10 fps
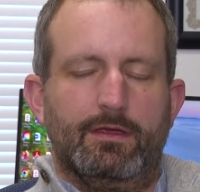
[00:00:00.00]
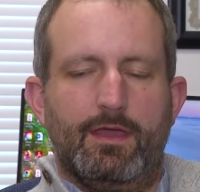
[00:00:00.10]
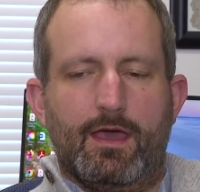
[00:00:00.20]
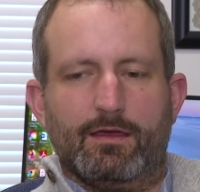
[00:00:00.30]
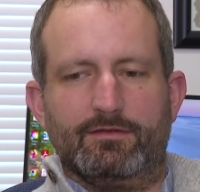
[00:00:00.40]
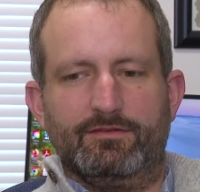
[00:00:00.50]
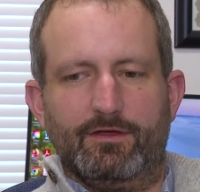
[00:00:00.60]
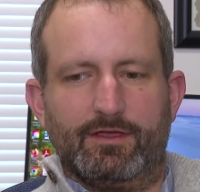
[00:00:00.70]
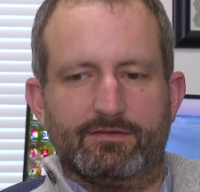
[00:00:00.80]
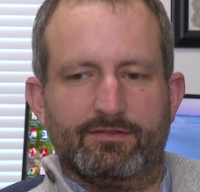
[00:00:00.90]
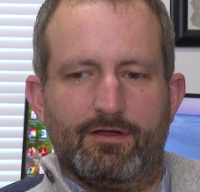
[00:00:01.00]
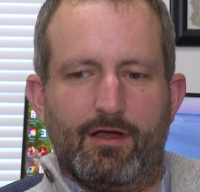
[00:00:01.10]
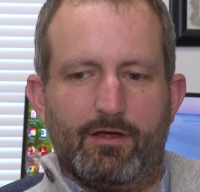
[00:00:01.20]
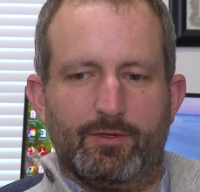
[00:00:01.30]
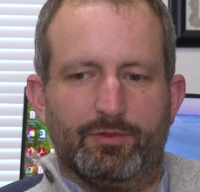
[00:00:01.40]
Yeah, so I guess
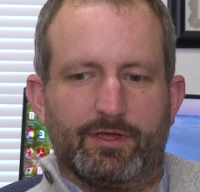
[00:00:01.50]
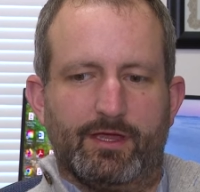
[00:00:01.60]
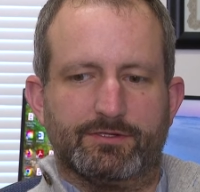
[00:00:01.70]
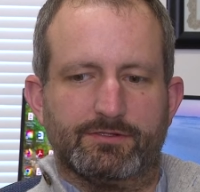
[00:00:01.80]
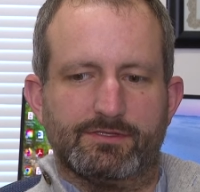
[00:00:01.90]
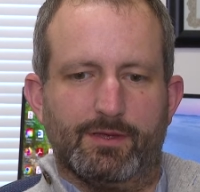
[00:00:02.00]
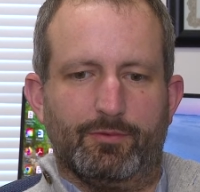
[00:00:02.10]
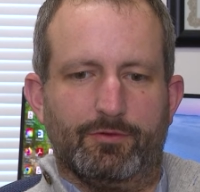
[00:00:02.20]
there are implications at